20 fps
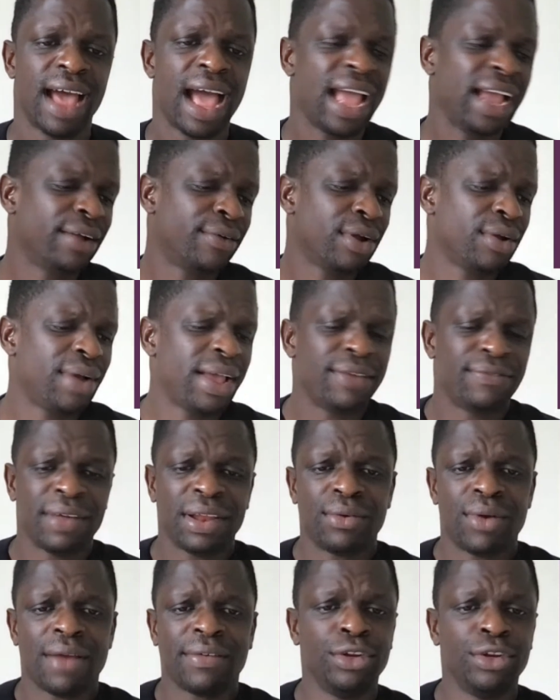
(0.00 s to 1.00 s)
I agree with
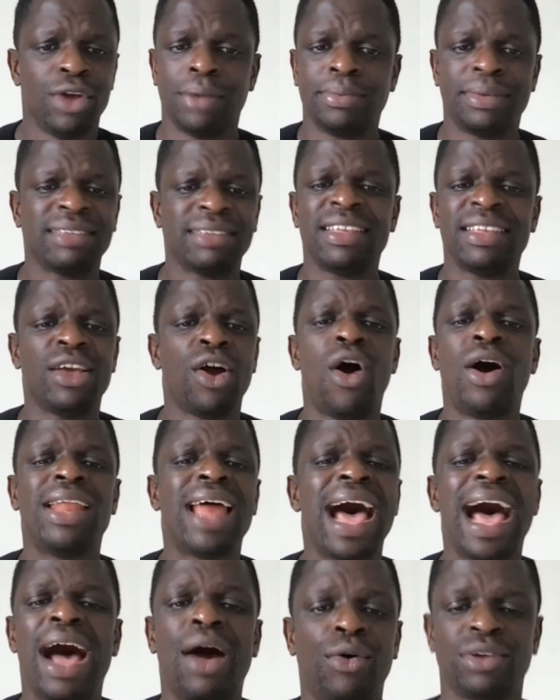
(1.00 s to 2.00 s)
event revenue. I'm just saying
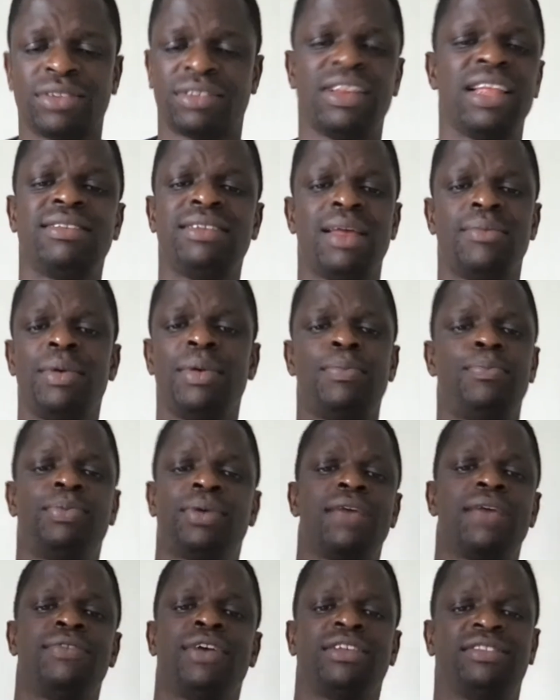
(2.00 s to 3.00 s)
other hours. Listen, let
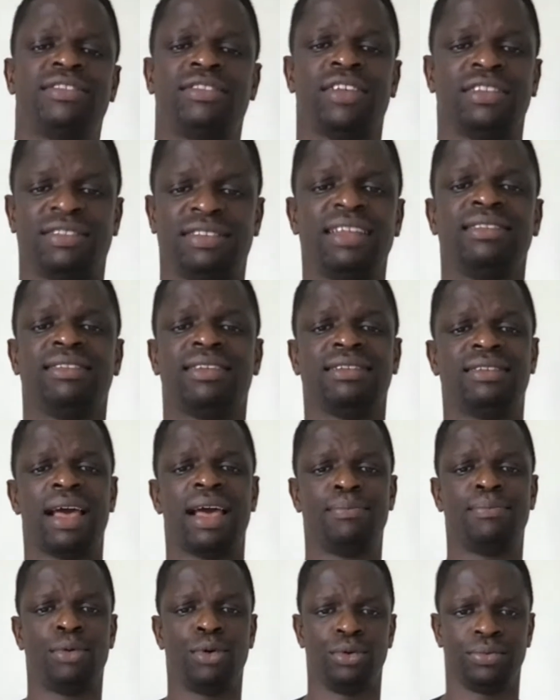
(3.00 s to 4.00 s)
me give you a succinct
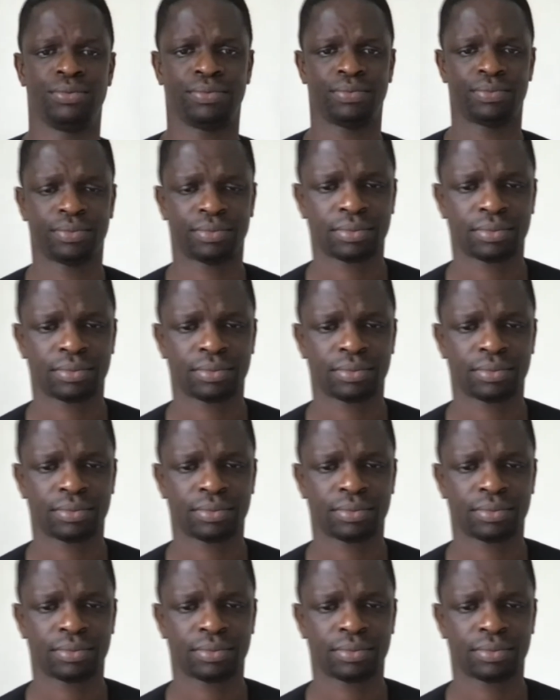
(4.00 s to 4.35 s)
example.